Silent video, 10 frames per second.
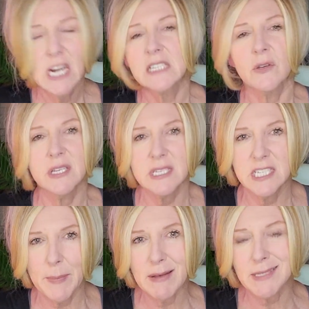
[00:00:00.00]
So this
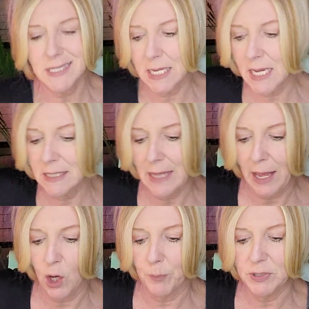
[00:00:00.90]
is about seeking the
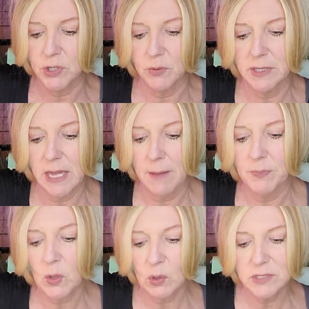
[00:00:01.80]
help and doing that.